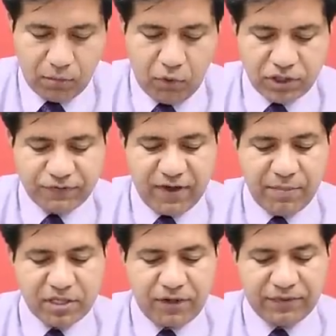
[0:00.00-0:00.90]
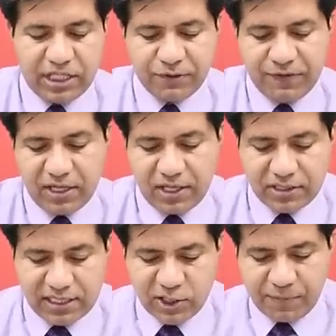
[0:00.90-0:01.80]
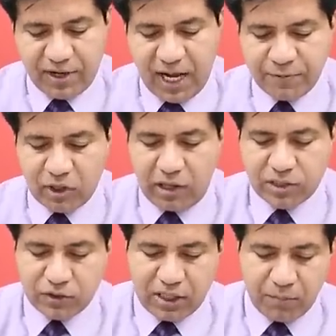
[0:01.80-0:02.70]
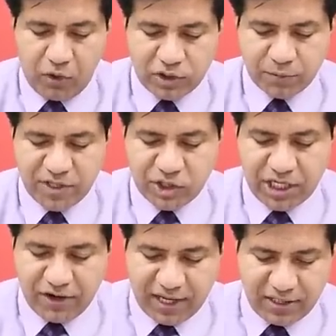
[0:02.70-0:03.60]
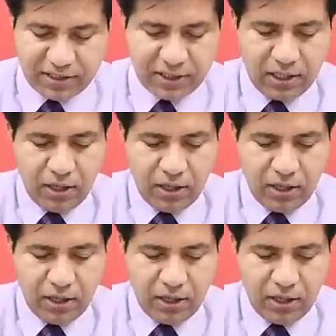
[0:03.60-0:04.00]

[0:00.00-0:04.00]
Most famous of these figures is perhaps also the most mysterious,